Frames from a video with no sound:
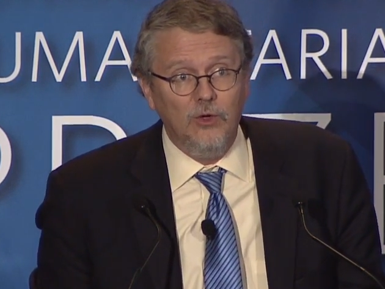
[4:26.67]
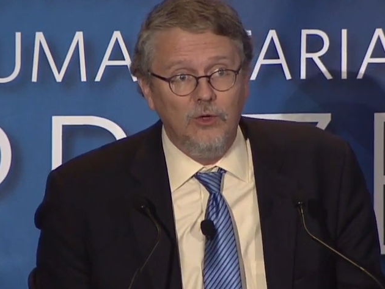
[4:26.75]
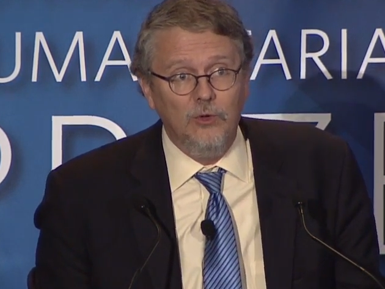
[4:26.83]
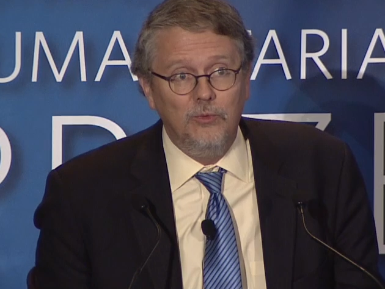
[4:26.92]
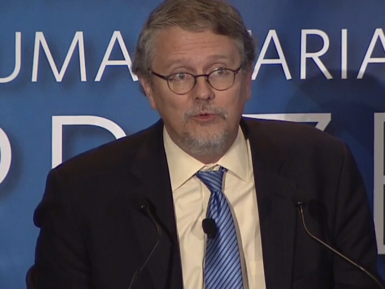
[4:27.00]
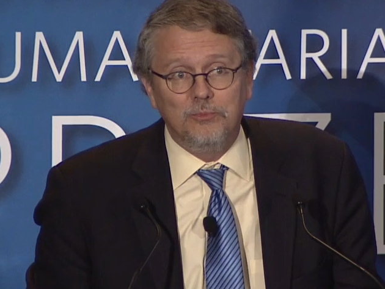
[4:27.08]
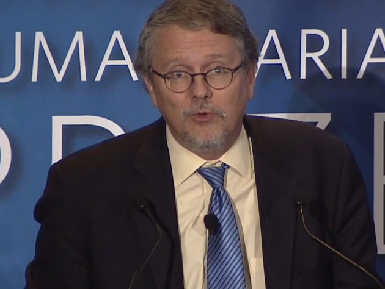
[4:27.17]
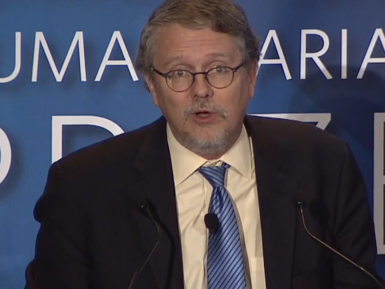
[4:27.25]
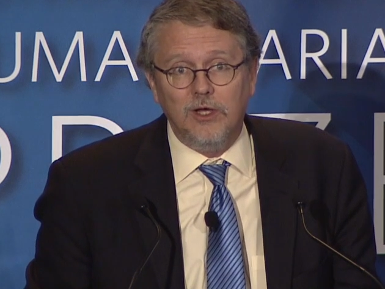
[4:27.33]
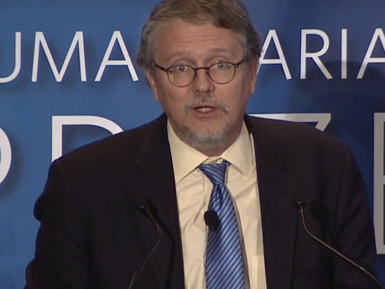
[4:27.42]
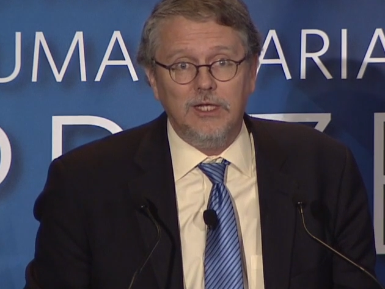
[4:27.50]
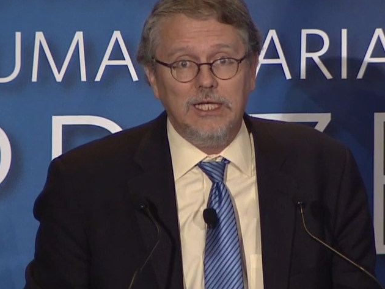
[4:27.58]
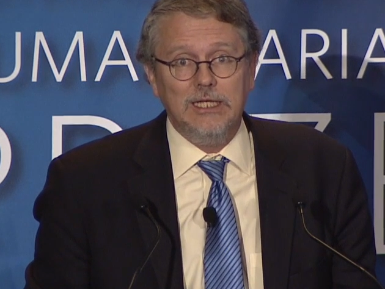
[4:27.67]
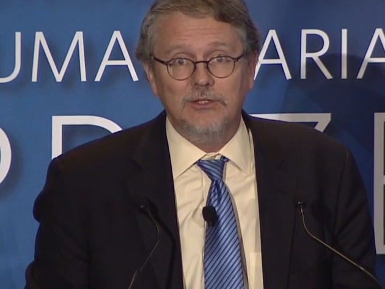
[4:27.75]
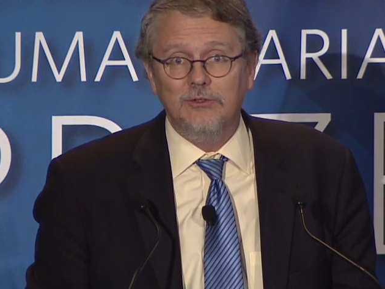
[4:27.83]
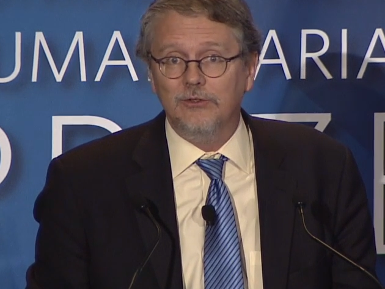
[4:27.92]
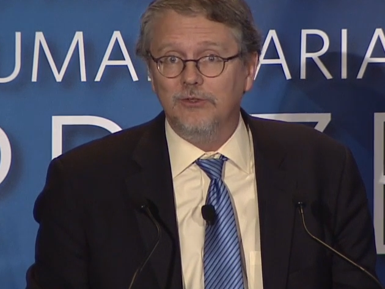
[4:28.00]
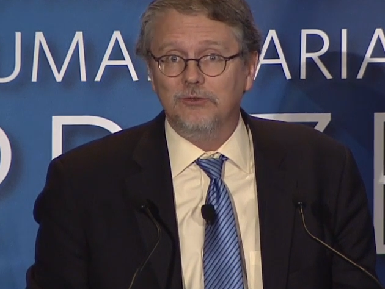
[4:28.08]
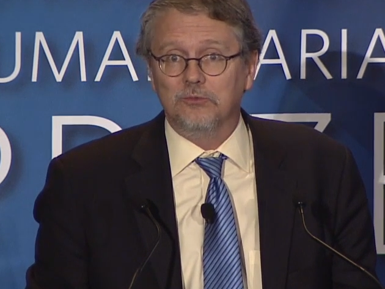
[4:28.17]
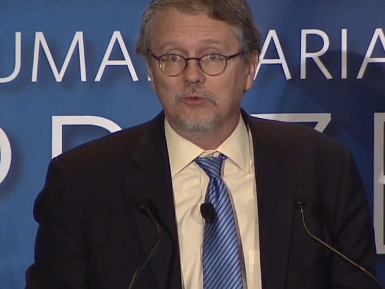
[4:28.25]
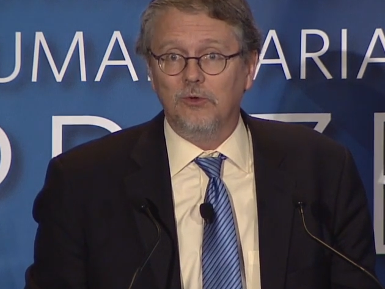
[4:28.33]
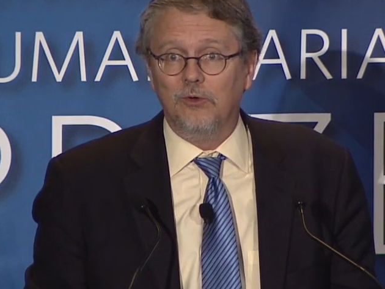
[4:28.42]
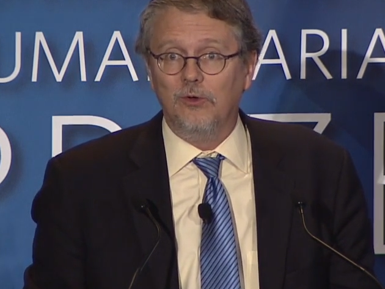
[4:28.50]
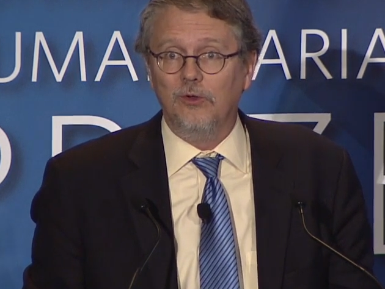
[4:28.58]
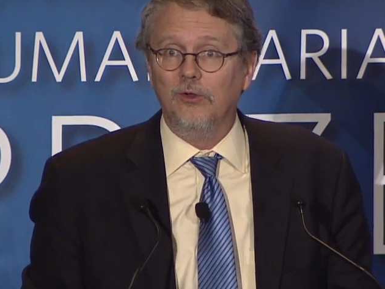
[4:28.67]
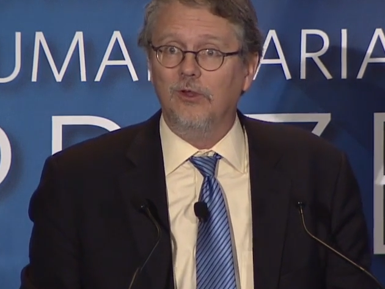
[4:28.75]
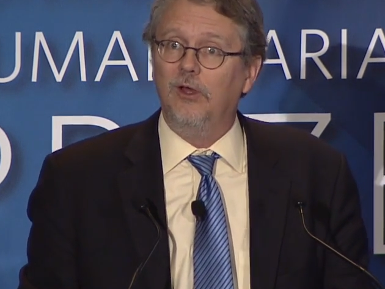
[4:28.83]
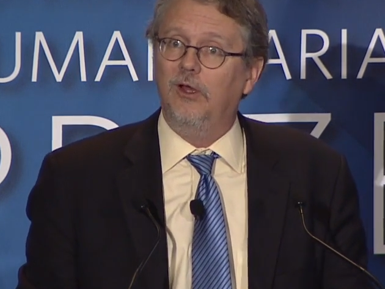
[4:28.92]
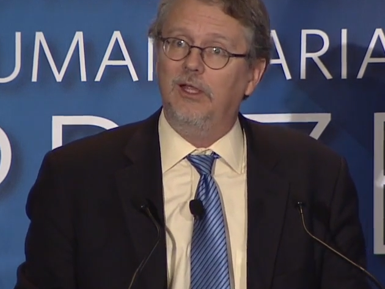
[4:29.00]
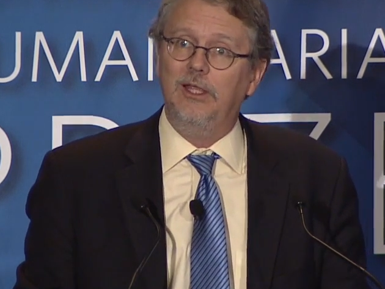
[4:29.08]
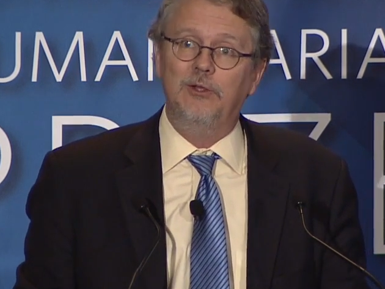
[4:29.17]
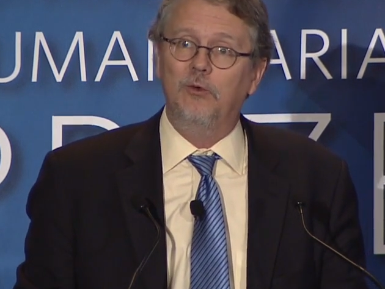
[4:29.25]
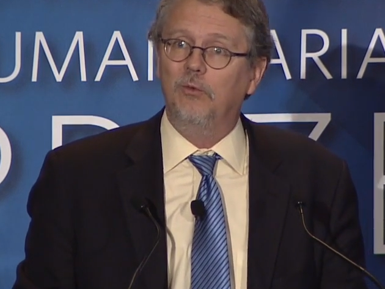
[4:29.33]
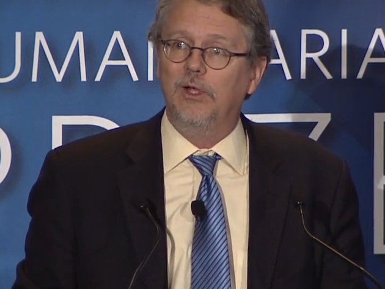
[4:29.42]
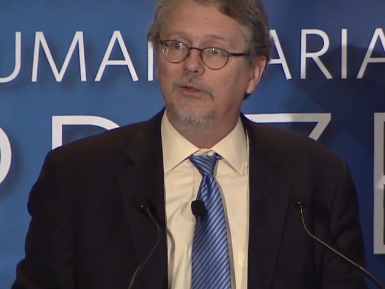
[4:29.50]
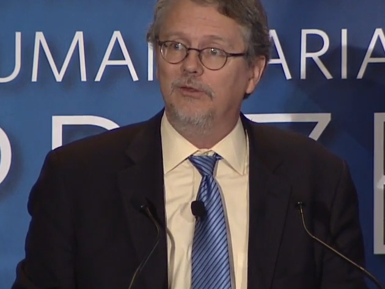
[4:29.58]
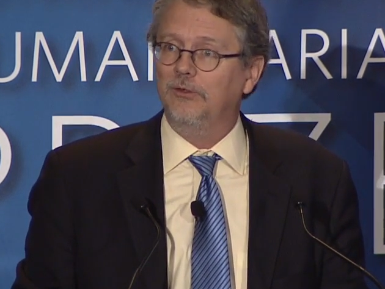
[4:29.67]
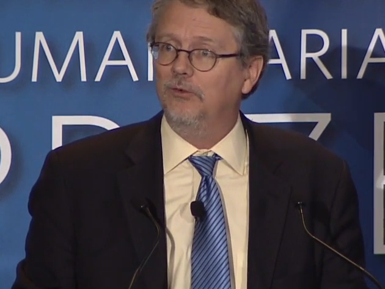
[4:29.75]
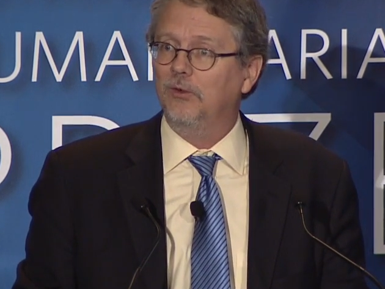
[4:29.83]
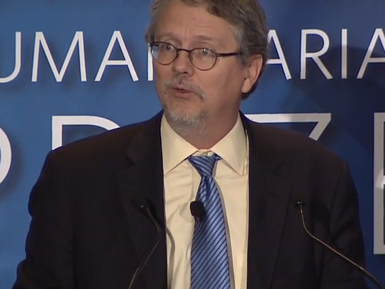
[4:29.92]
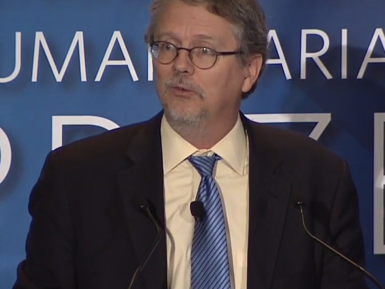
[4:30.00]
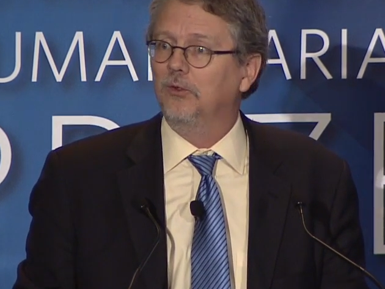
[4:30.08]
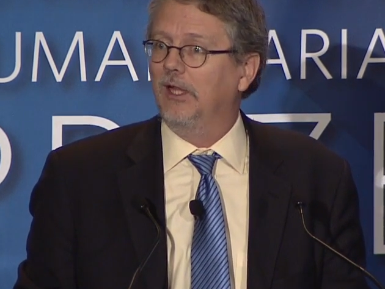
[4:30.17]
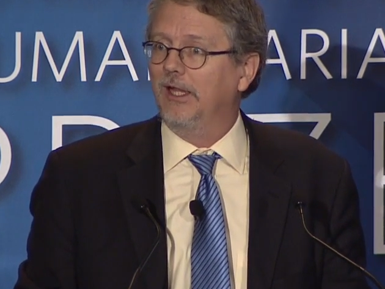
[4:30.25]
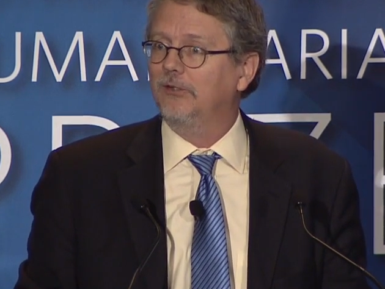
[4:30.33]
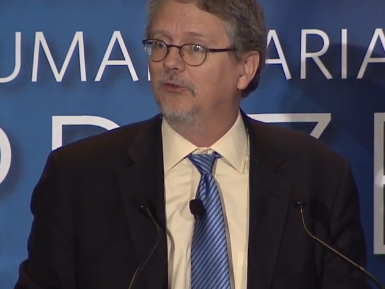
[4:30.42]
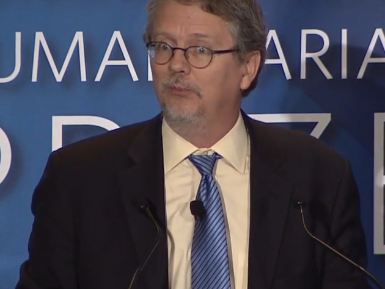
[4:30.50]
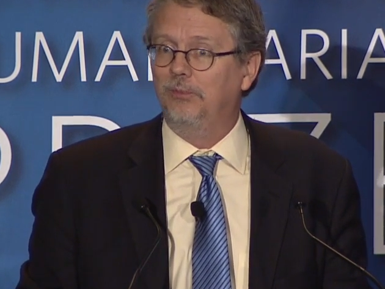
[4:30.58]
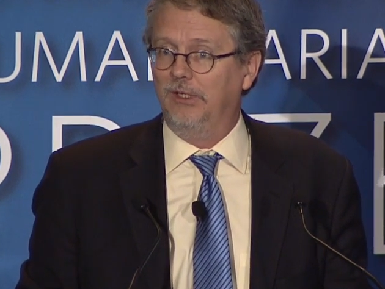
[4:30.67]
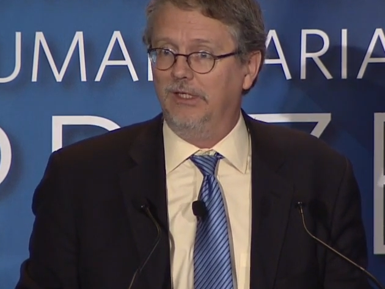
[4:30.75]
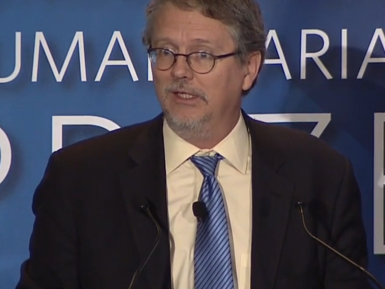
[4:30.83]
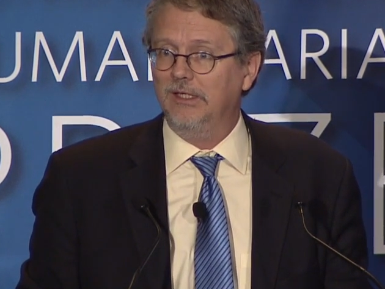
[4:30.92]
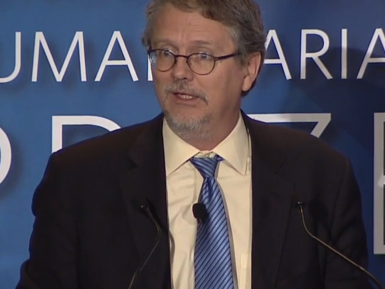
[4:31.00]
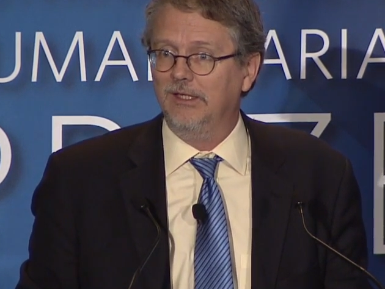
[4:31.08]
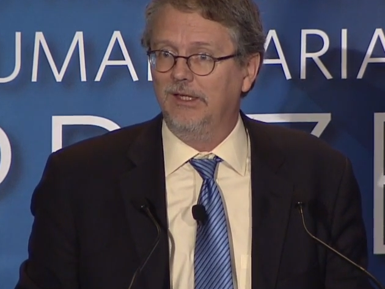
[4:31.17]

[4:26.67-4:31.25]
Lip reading: who was brought into this role in a way that no one would like to be,